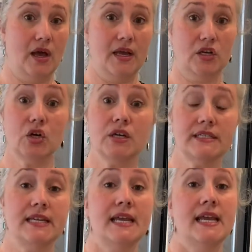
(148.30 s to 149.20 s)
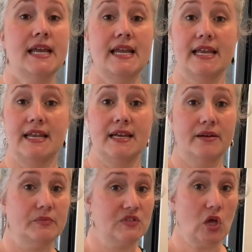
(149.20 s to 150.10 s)
cooked in
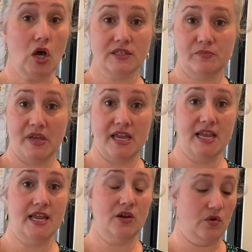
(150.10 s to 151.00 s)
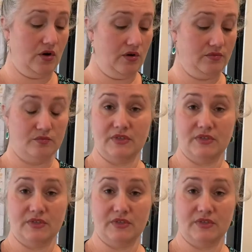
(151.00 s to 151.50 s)
a saucepan or